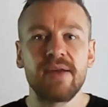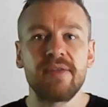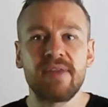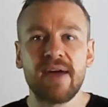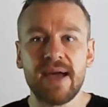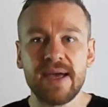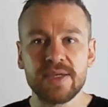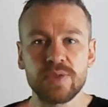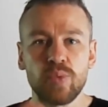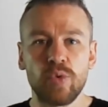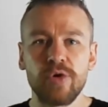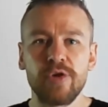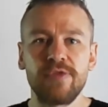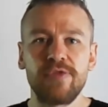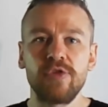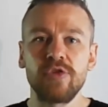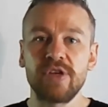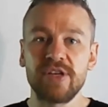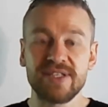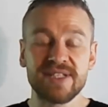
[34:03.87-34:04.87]
That is
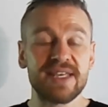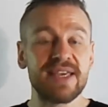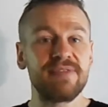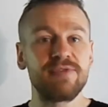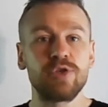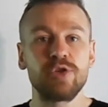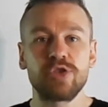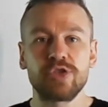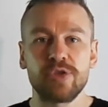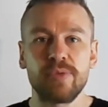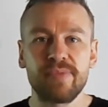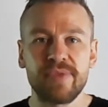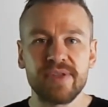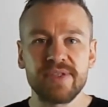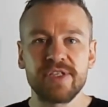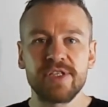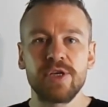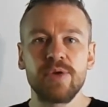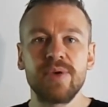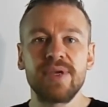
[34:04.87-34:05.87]
wonderful, because it gives you something to
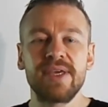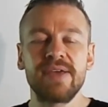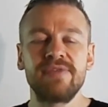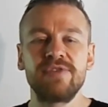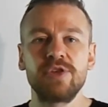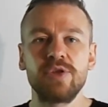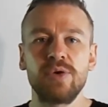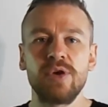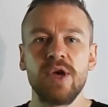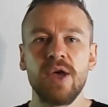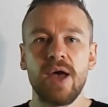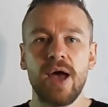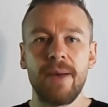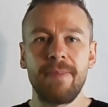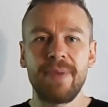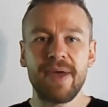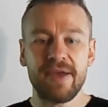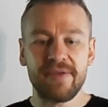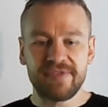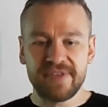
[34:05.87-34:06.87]
do. It gives you a
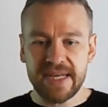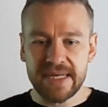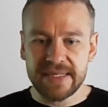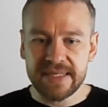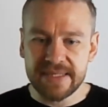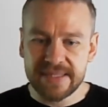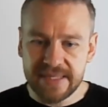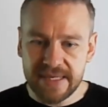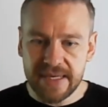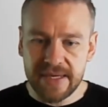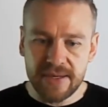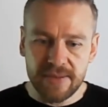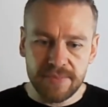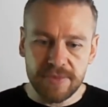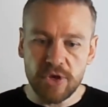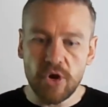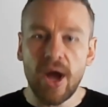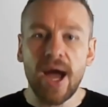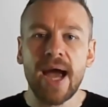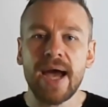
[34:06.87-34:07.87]
bit of dignity in
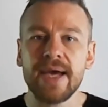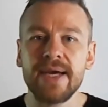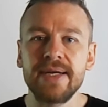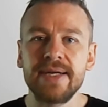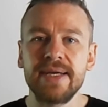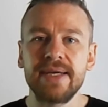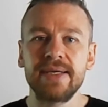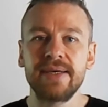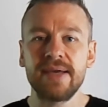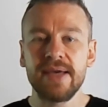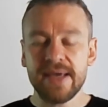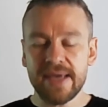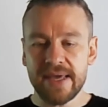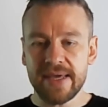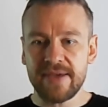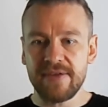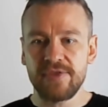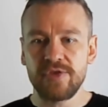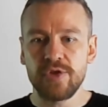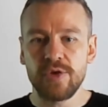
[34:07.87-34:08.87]
your ironing. It
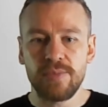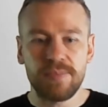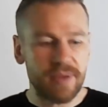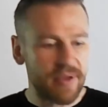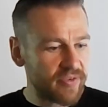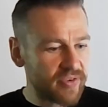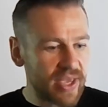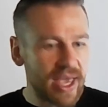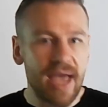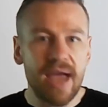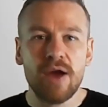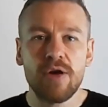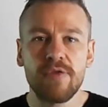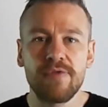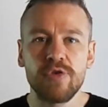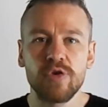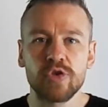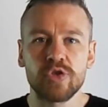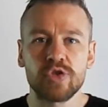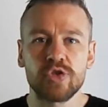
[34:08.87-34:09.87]
gives you a bit of care of
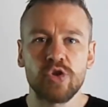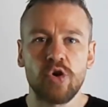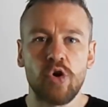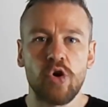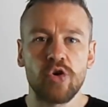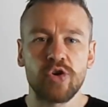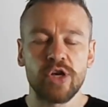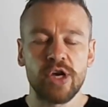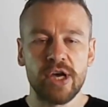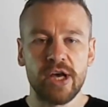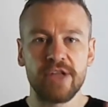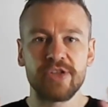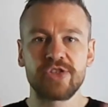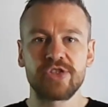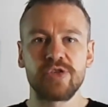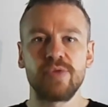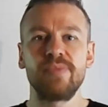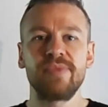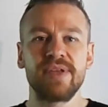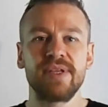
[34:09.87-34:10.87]
your sword and
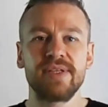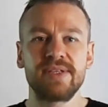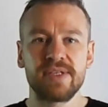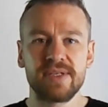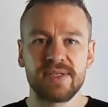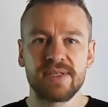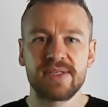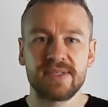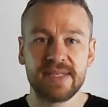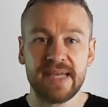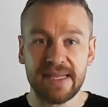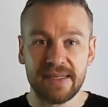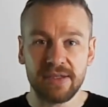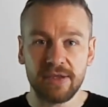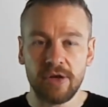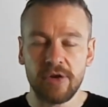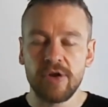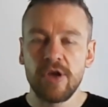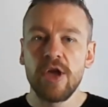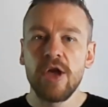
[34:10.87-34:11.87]
something to settle
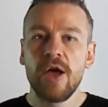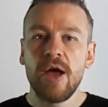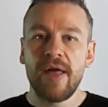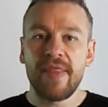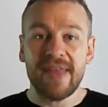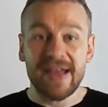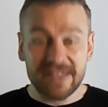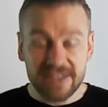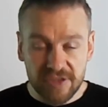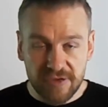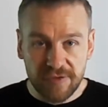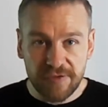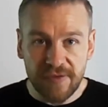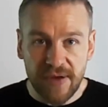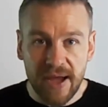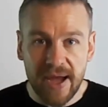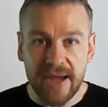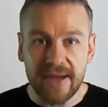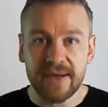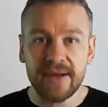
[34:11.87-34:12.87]
on. And that's
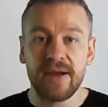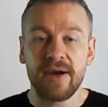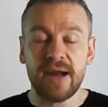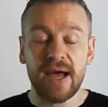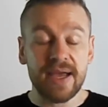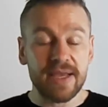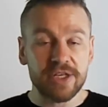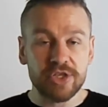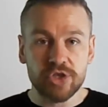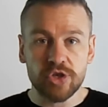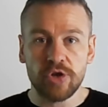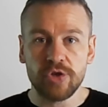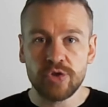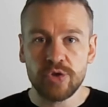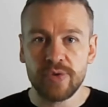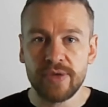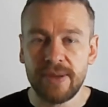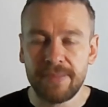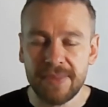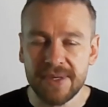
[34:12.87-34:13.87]
fine, and I enjoy
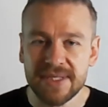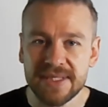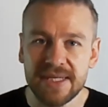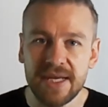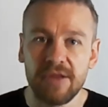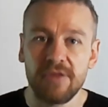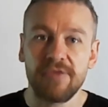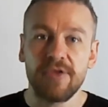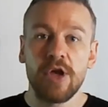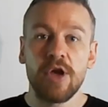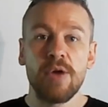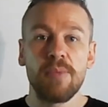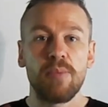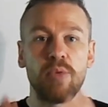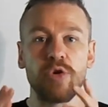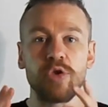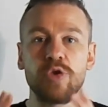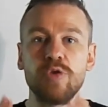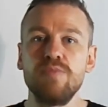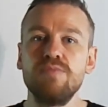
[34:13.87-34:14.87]
doing that myself.
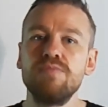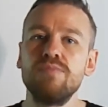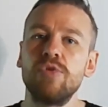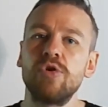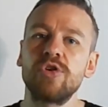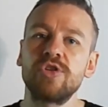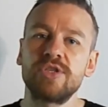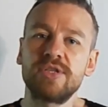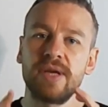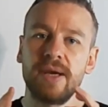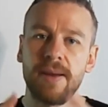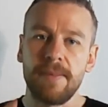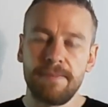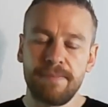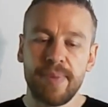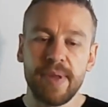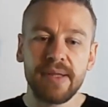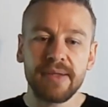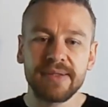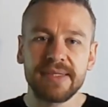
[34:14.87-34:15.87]
But you must
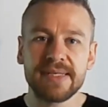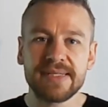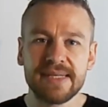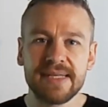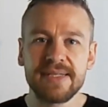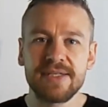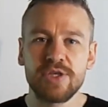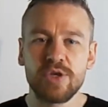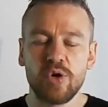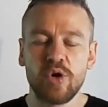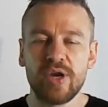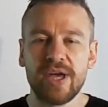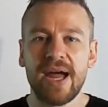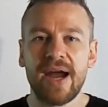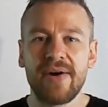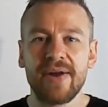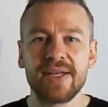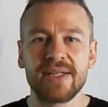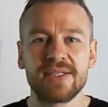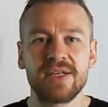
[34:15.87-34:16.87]
build this into your
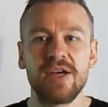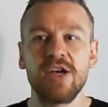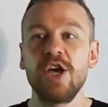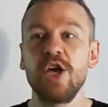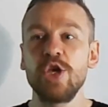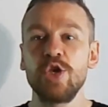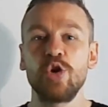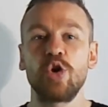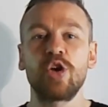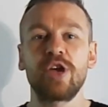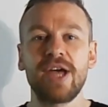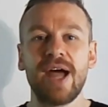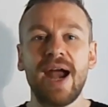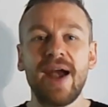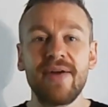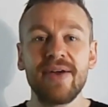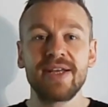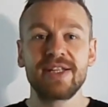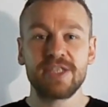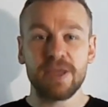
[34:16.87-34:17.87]
character. Your
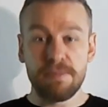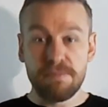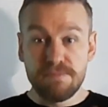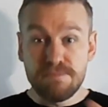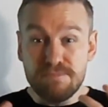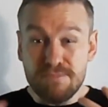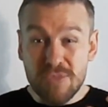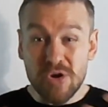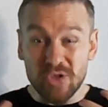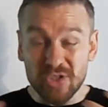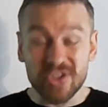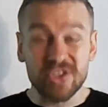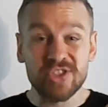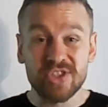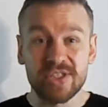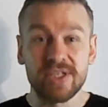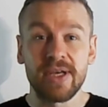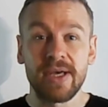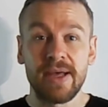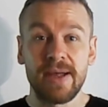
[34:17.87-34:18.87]
character
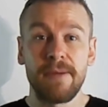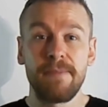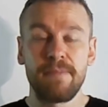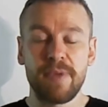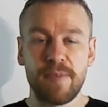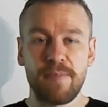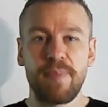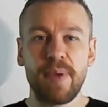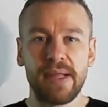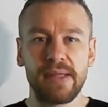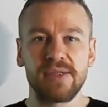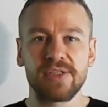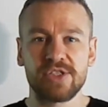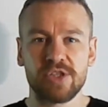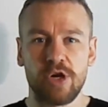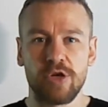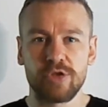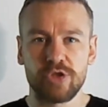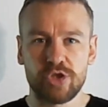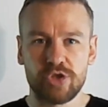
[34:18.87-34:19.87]
must be built
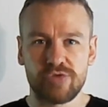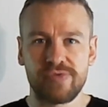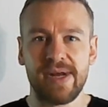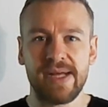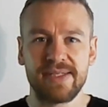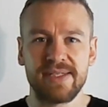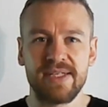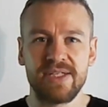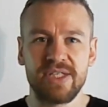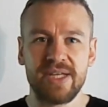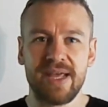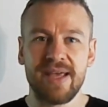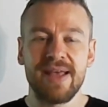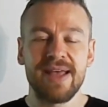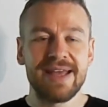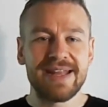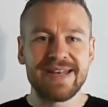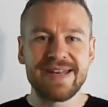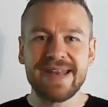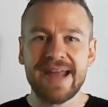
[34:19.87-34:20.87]
on strategy.
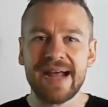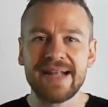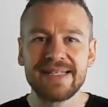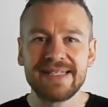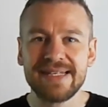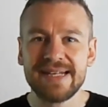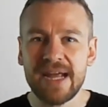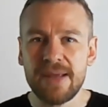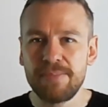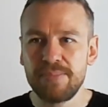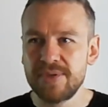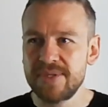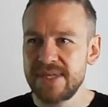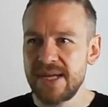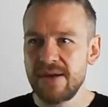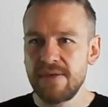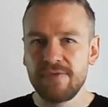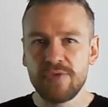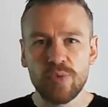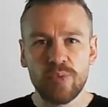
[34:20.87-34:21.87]

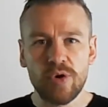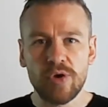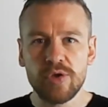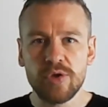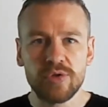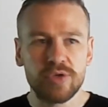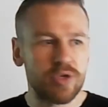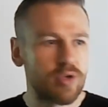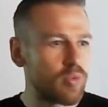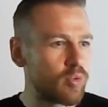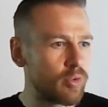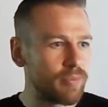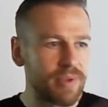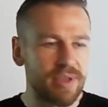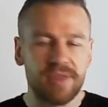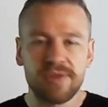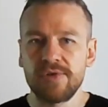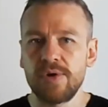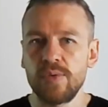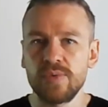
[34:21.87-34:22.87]
99% of the work you do will be
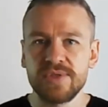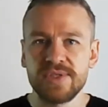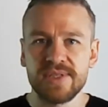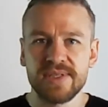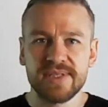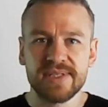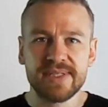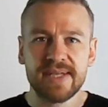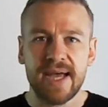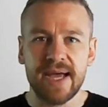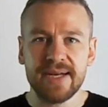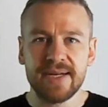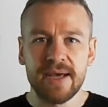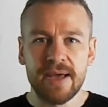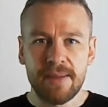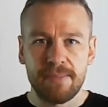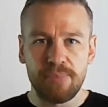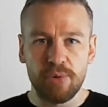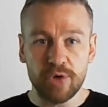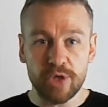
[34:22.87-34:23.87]
thrown to the side,
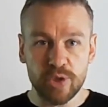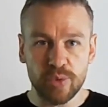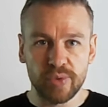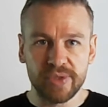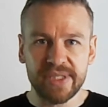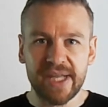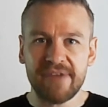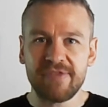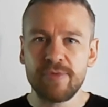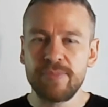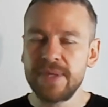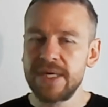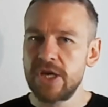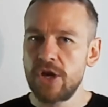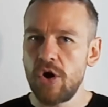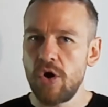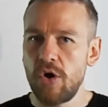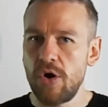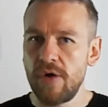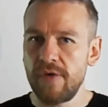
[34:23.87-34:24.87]
but you will never be
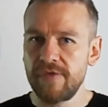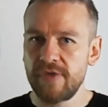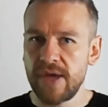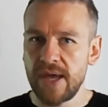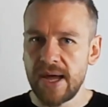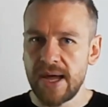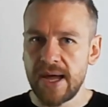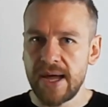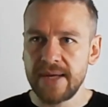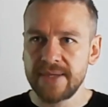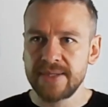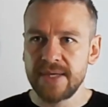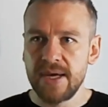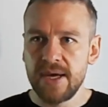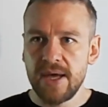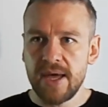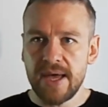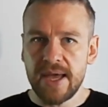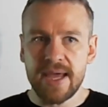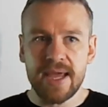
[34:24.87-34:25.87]
caught off guard
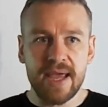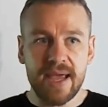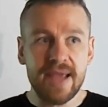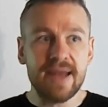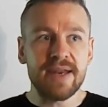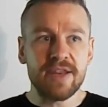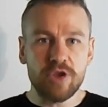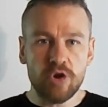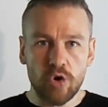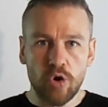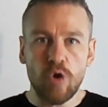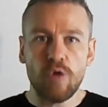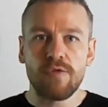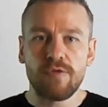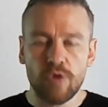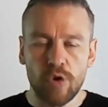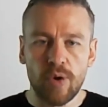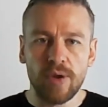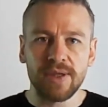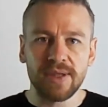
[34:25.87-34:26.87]
in your
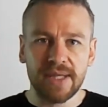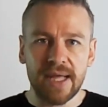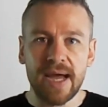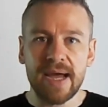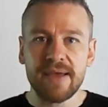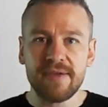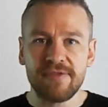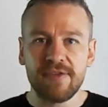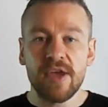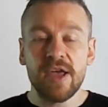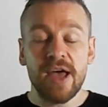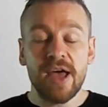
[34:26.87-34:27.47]
overall life.